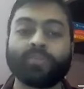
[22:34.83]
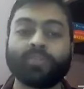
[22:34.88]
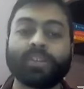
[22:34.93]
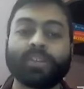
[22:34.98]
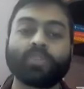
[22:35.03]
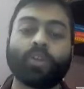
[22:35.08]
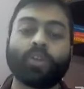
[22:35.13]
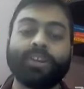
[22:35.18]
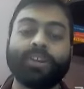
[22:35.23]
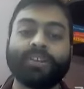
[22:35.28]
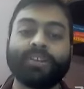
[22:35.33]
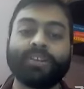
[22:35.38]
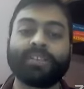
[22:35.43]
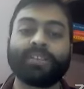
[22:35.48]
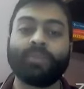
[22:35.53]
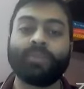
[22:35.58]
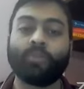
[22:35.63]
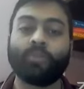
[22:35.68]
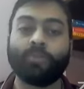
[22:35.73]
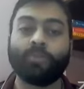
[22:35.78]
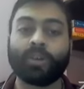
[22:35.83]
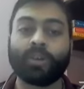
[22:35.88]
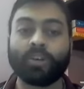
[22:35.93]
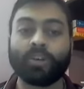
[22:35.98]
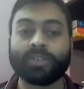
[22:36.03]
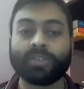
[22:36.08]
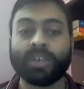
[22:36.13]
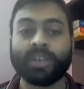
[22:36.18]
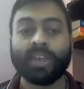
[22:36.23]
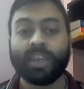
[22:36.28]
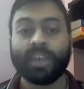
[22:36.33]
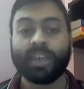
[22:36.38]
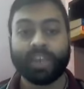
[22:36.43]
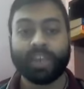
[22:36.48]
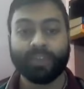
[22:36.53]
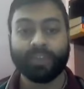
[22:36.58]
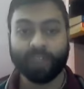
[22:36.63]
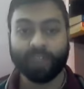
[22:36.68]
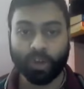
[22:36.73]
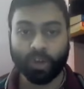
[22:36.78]
So auditor's report, because
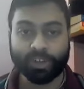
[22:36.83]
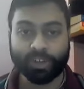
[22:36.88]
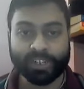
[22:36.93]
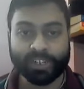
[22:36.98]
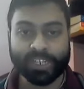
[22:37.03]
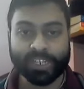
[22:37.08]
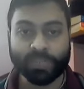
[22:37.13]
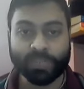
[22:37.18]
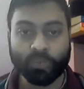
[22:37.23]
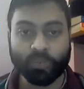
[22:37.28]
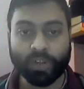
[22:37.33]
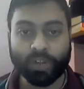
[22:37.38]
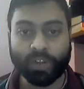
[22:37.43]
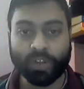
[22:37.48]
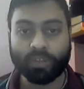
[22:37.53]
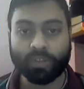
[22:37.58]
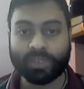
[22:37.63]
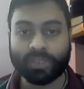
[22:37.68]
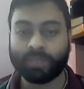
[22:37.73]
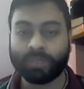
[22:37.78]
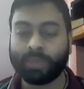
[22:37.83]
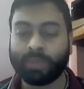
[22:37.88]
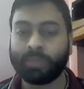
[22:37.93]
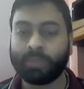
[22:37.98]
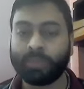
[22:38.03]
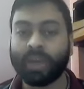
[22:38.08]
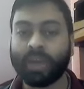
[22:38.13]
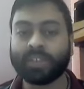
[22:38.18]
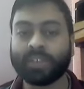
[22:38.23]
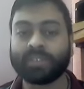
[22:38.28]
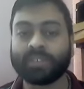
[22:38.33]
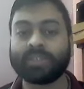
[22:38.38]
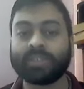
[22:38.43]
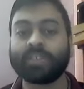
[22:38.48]
if the auditor is put across some remarks,